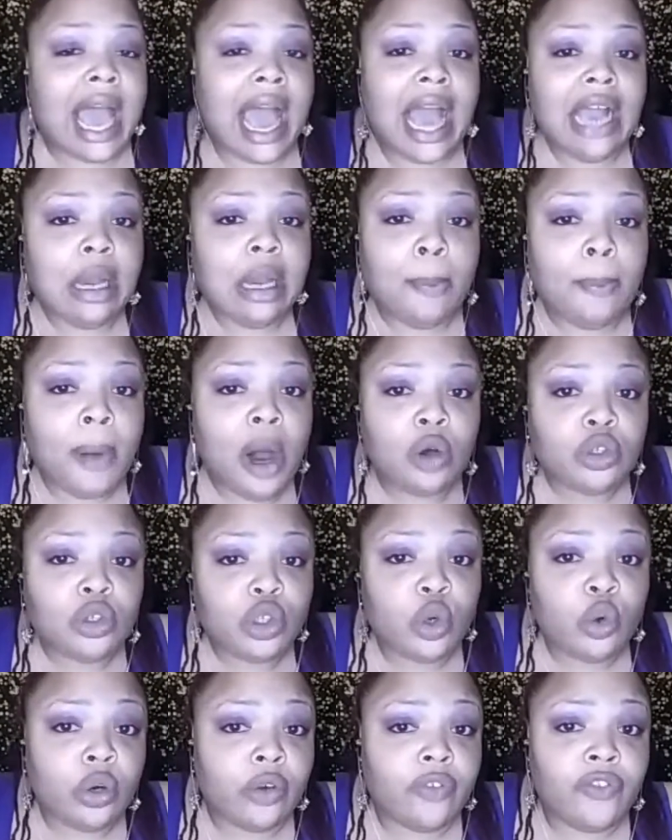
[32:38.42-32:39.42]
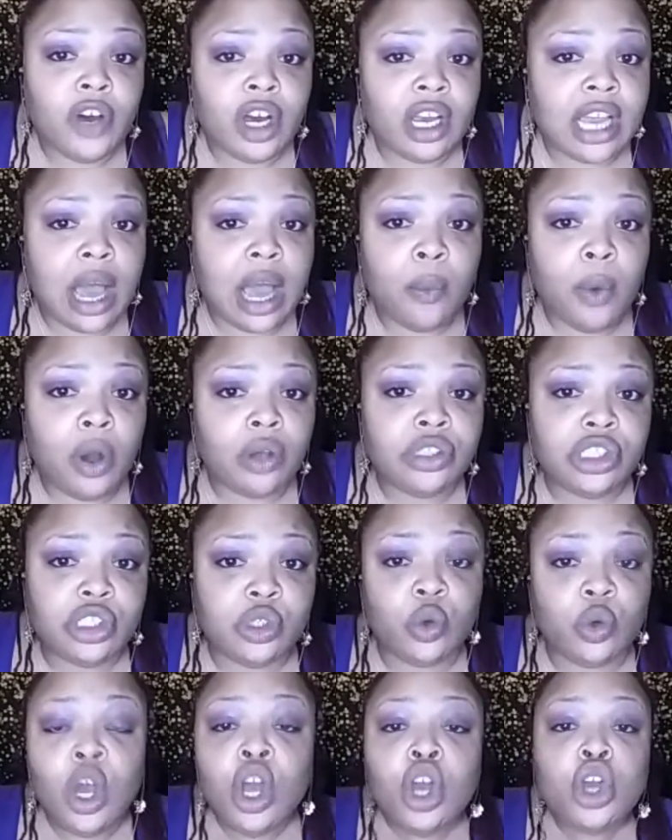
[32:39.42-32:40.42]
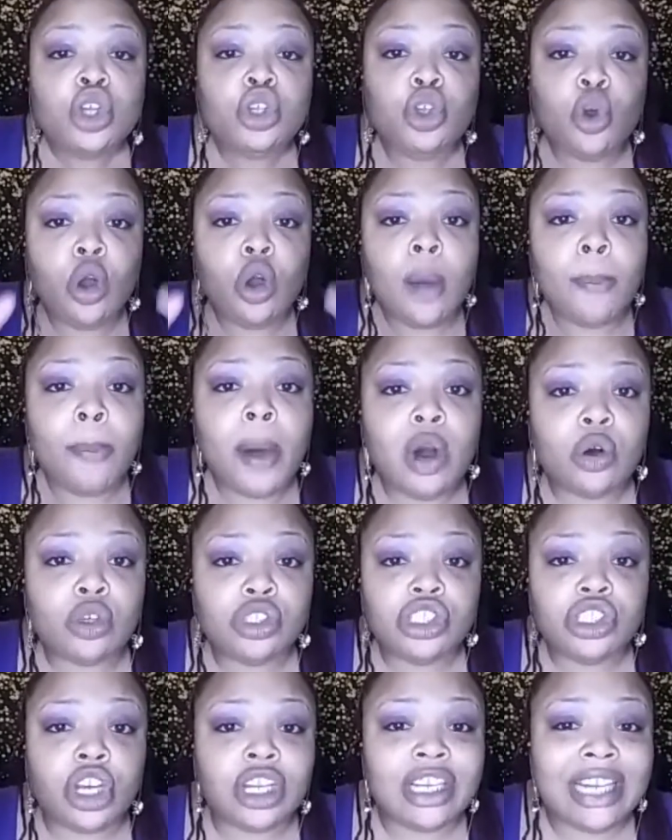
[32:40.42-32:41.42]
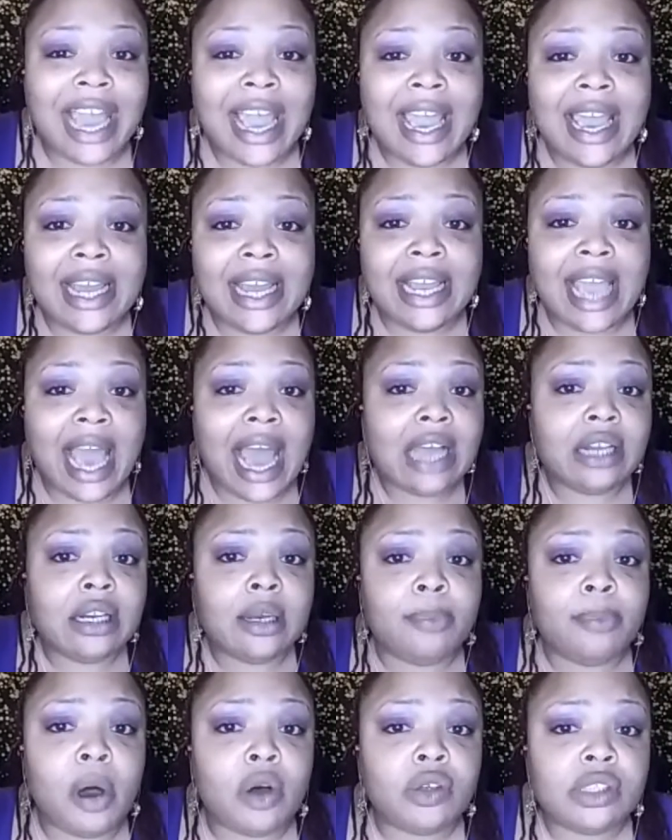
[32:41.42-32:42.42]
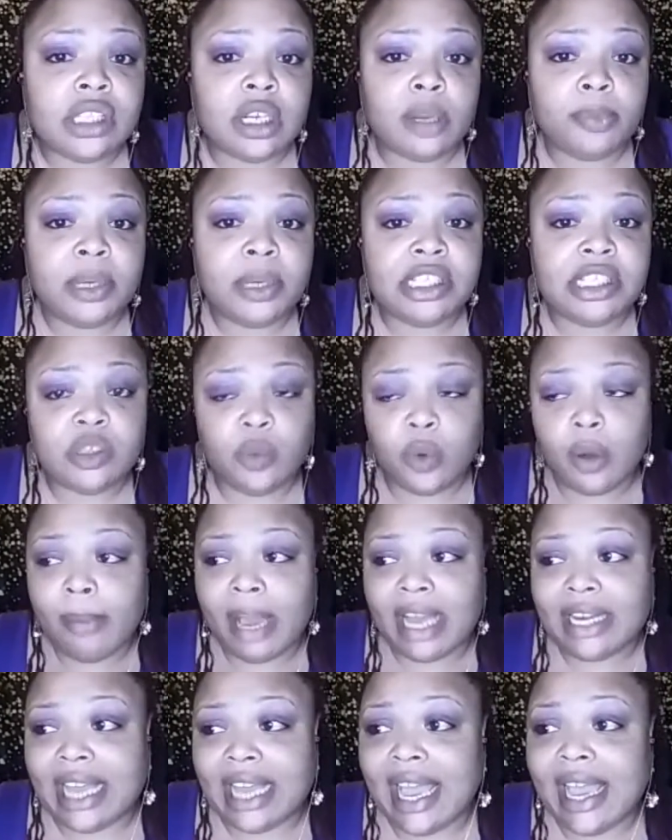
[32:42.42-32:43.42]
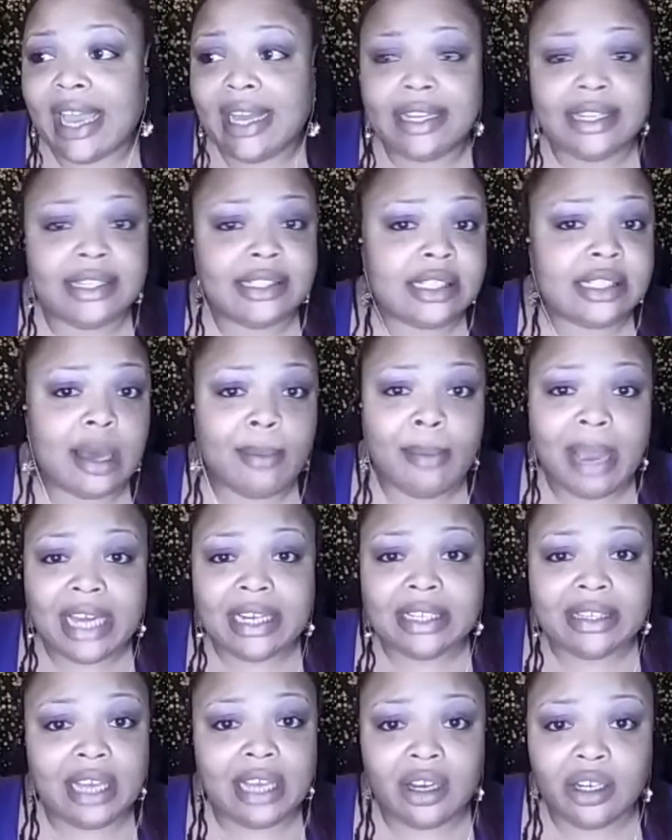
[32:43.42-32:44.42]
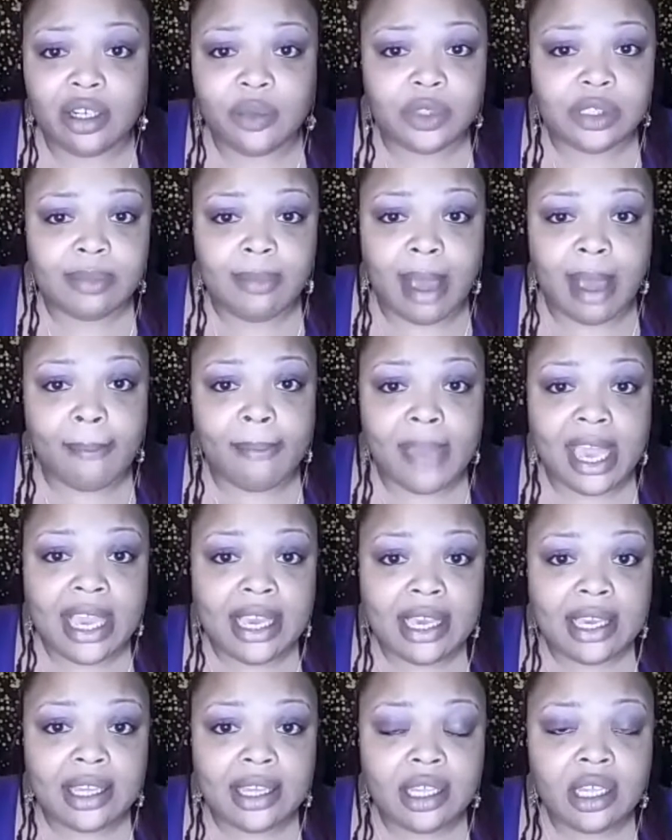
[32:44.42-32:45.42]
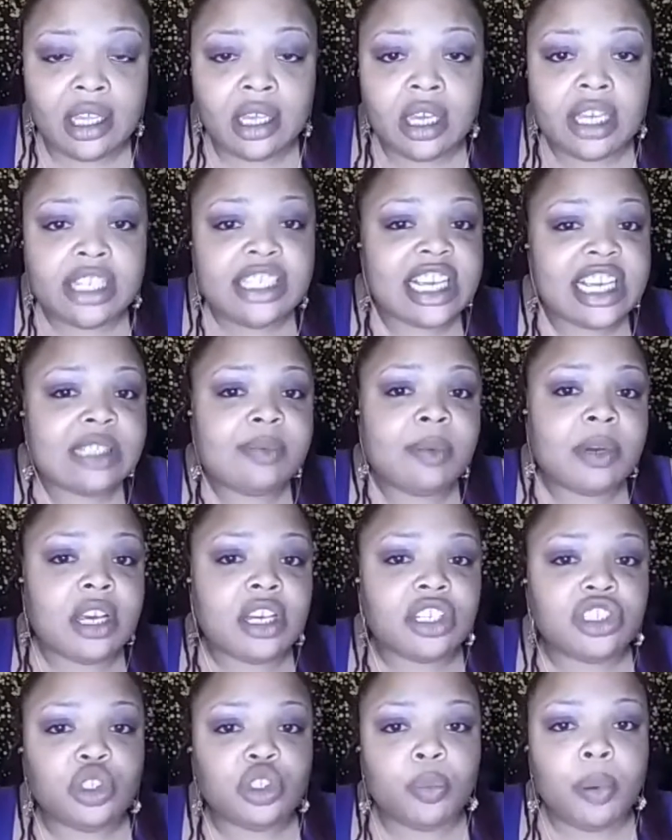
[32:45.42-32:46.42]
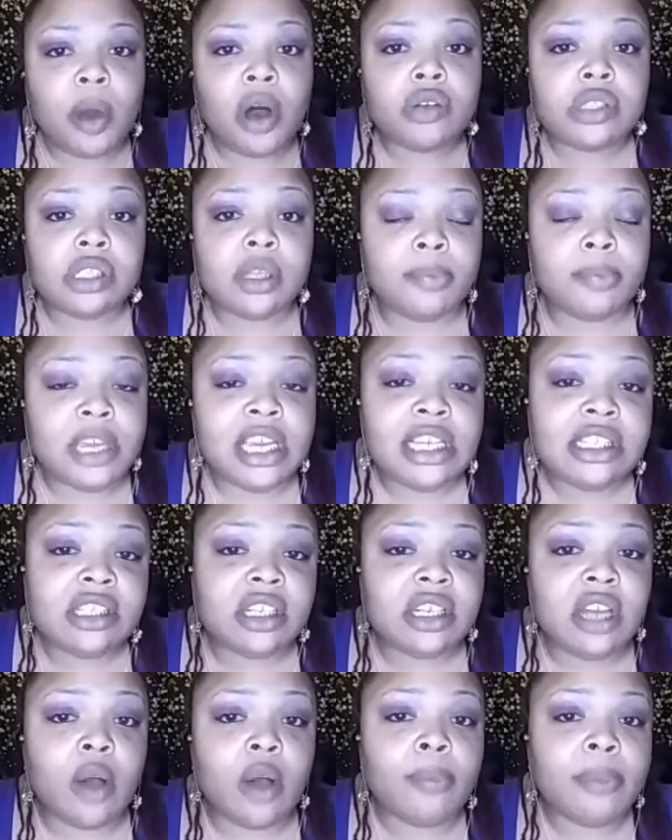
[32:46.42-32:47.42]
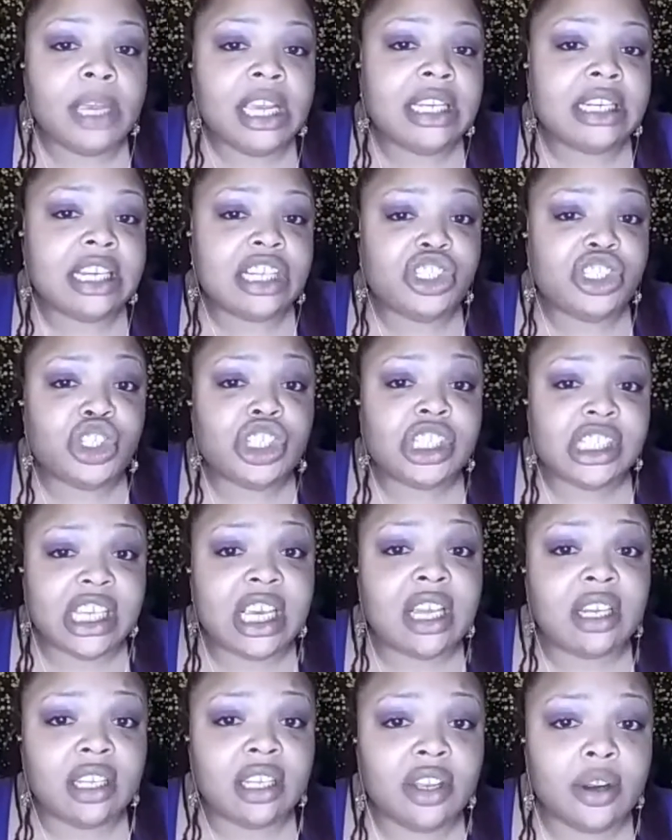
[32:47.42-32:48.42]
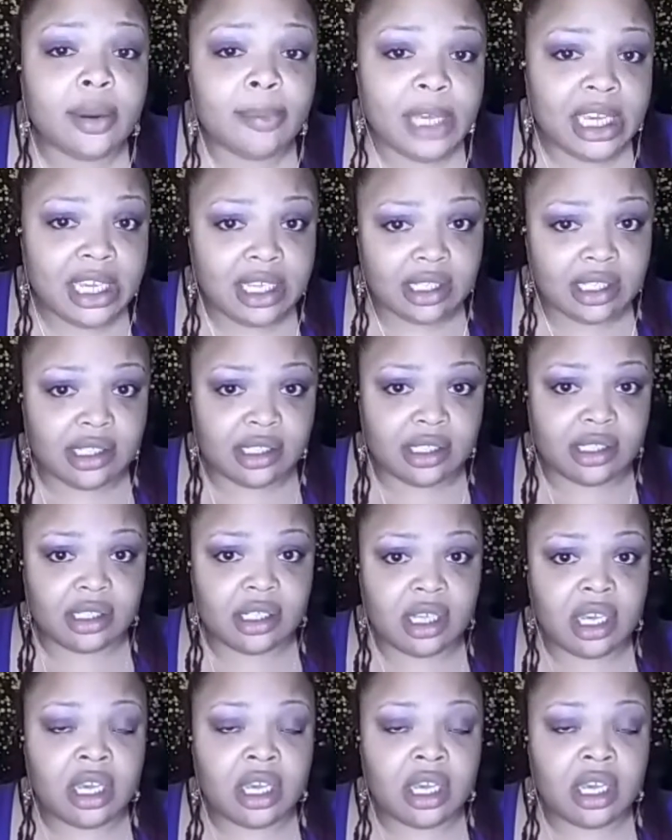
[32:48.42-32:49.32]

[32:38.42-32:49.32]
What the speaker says: I could post who the fuck I want to. You could post your daddy. I done posted a picture with my daddy and somebody thought it was my man. Just because you post a picture don't mean that you're telling your business.